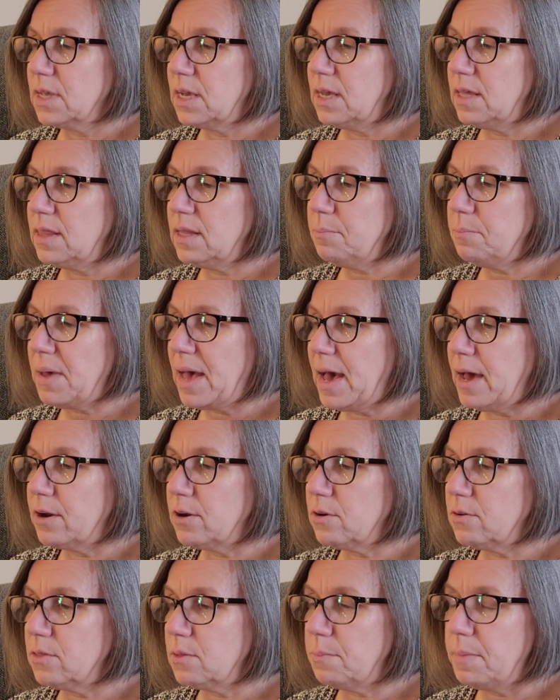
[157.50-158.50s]
the
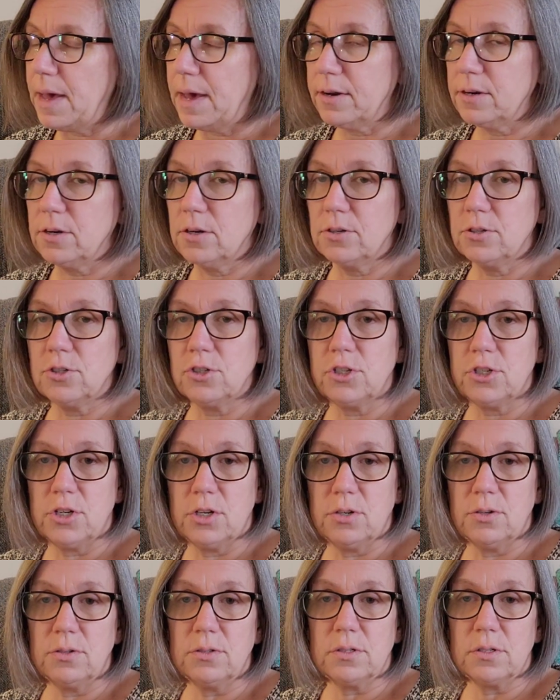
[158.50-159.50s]
pattern
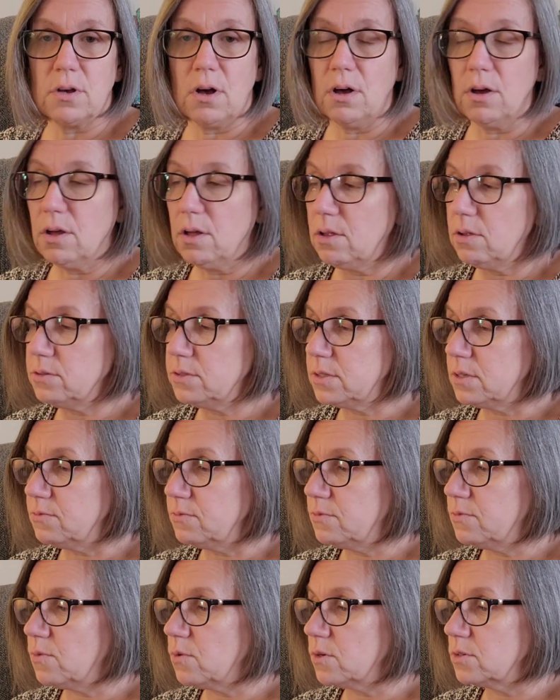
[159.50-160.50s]
shows all
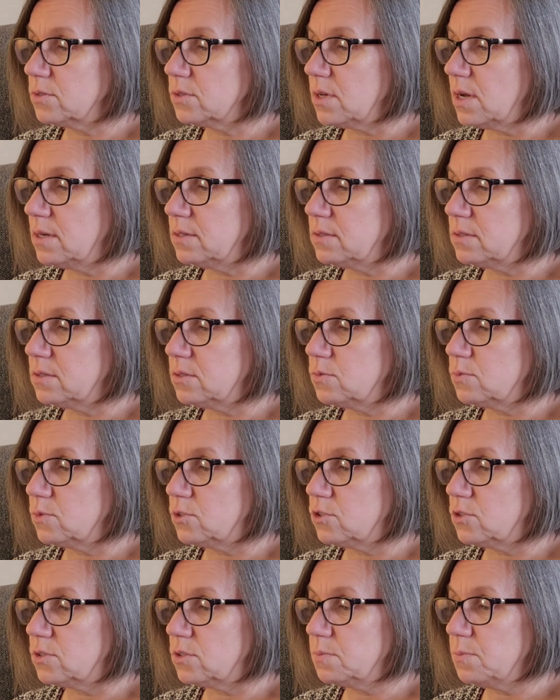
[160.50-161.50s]
4 sizes,
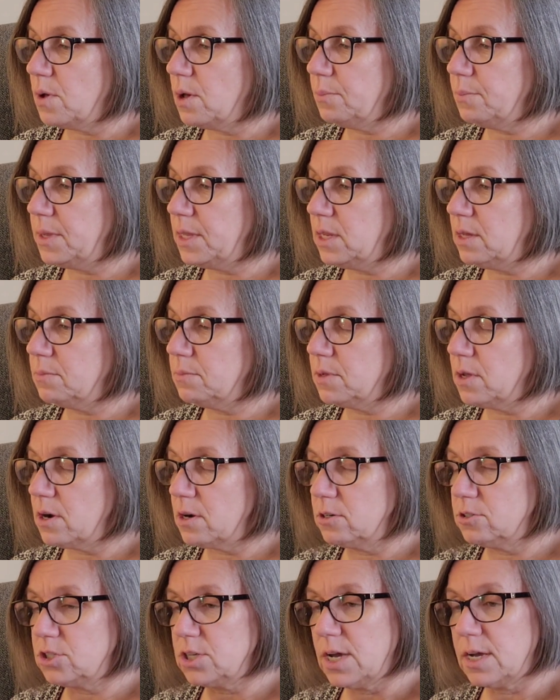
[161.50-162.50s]
which is small, medium,
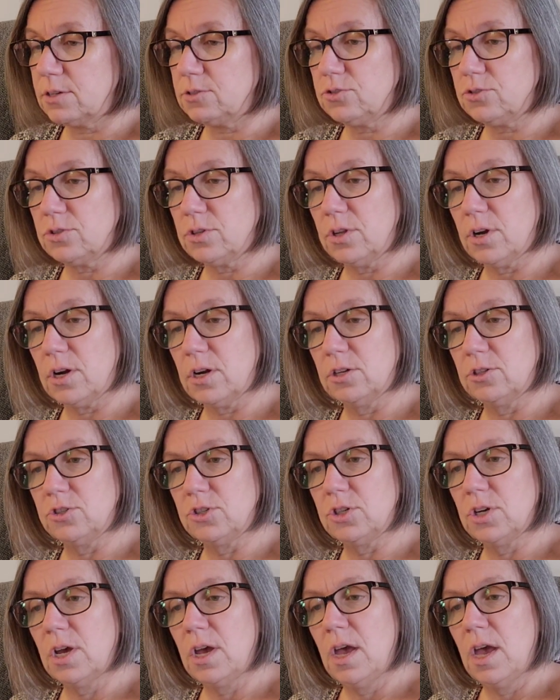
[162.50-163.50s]
large, extra
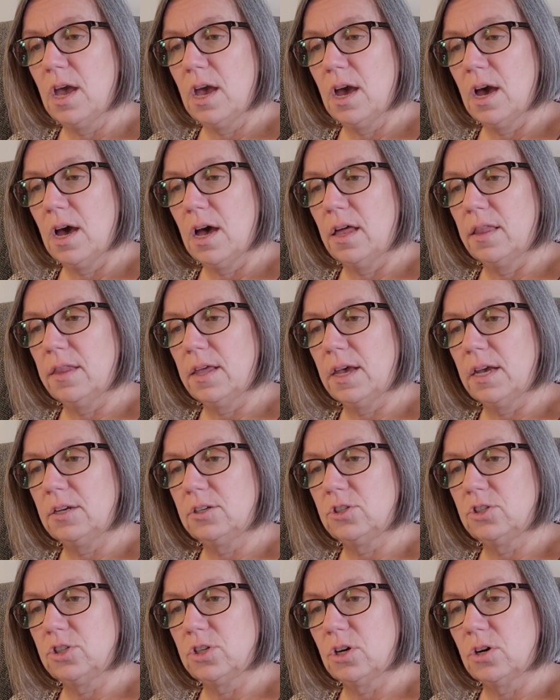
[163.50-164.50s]
large. And they
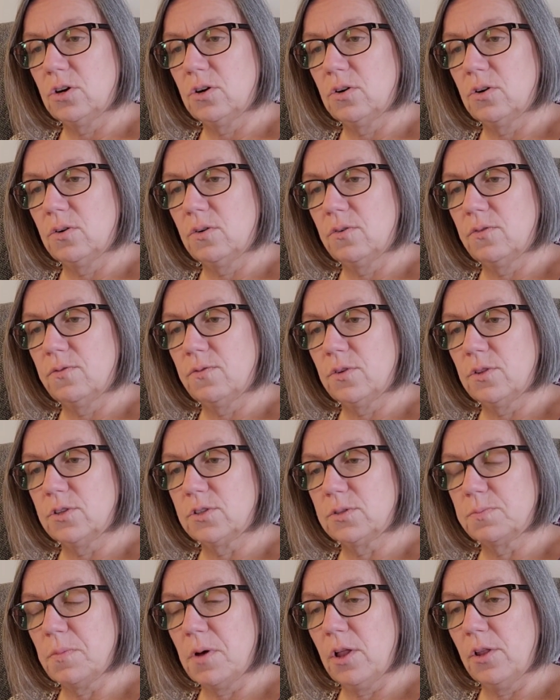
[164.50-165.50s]
show for the
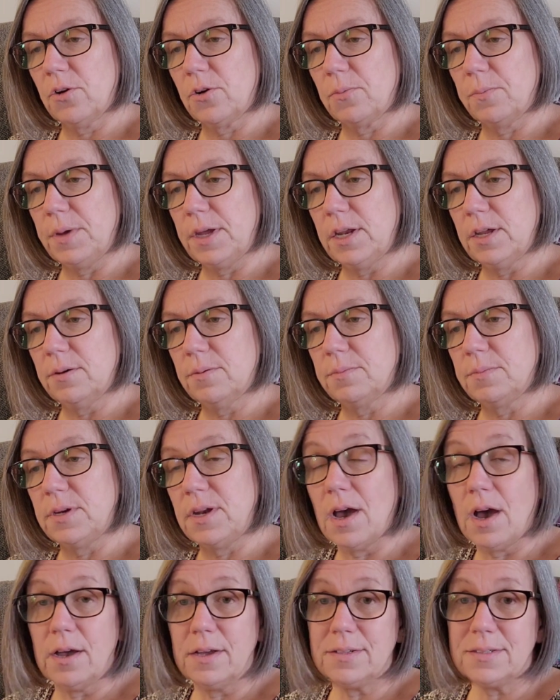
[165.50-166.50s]
small or medium,
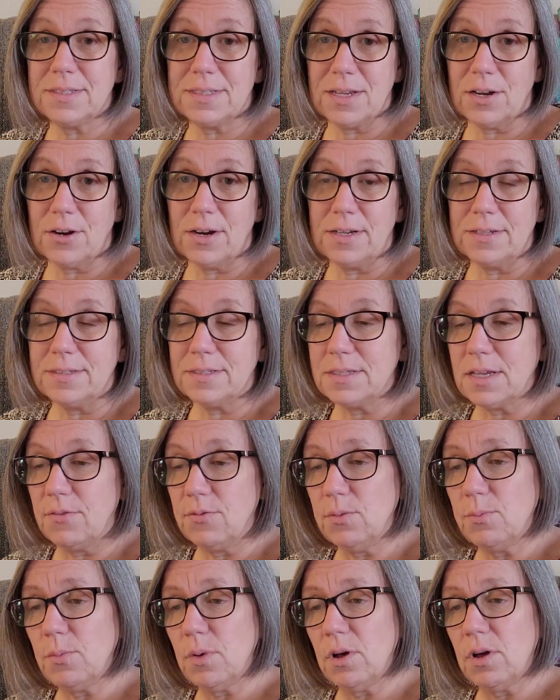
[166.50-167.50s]

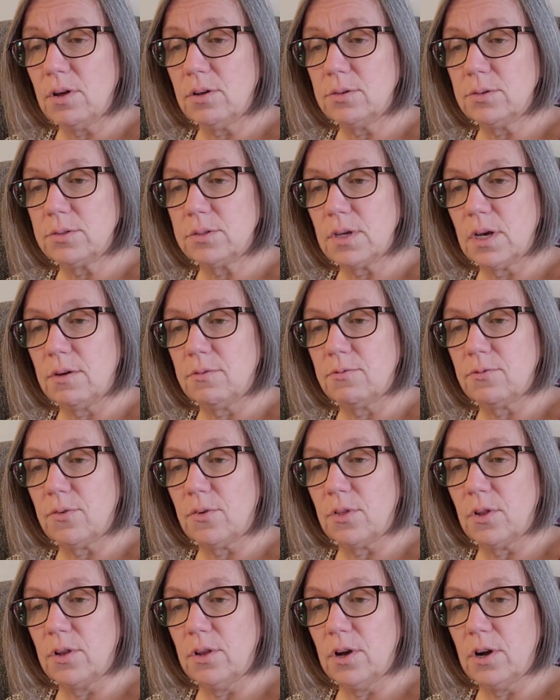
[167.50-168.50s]
7 balls, and for
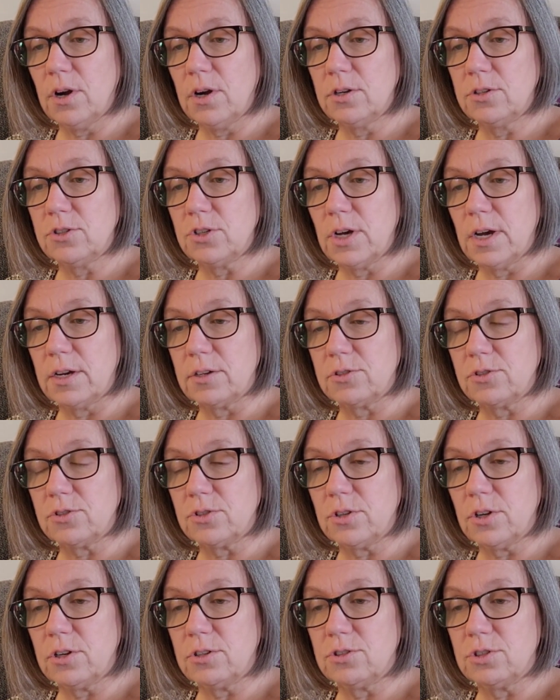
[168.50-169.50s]
the large, extra
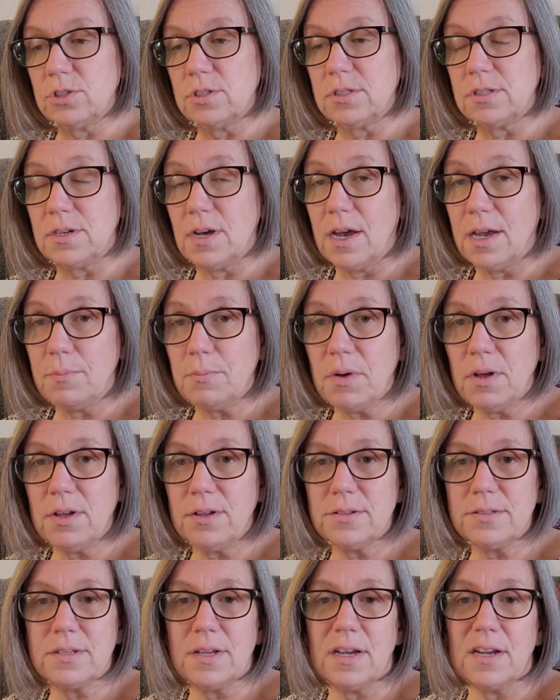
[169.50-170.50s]
large is 9
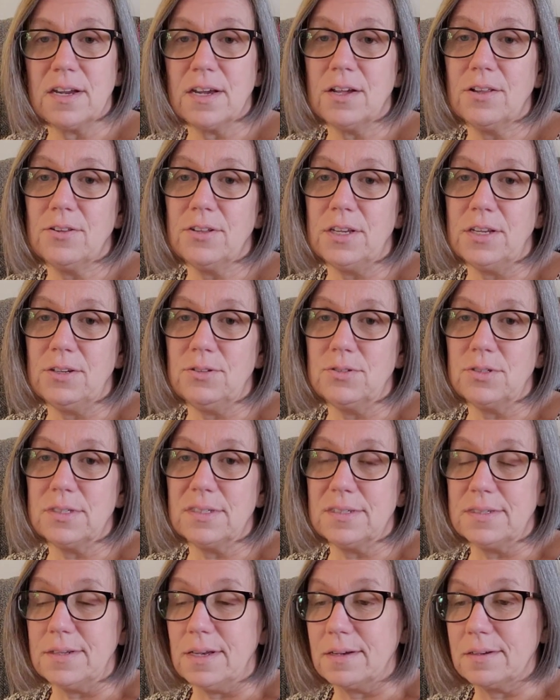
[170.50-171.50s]
balls, and I only use
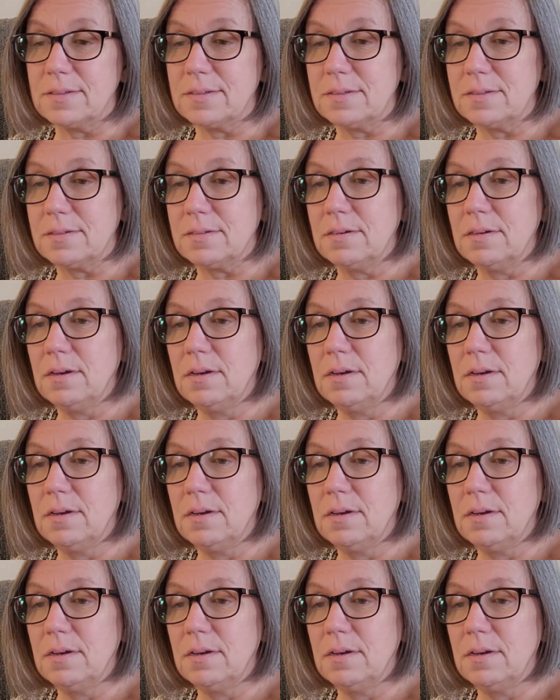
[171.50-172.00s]
6.